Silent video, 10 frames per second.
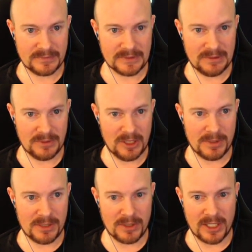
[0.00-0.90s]
Well,
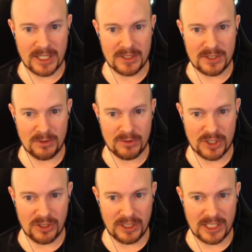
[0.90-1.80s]
since we're not getting Zoltan
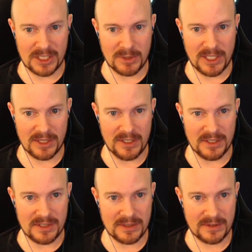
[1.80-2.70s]
Shield, I guess we get this.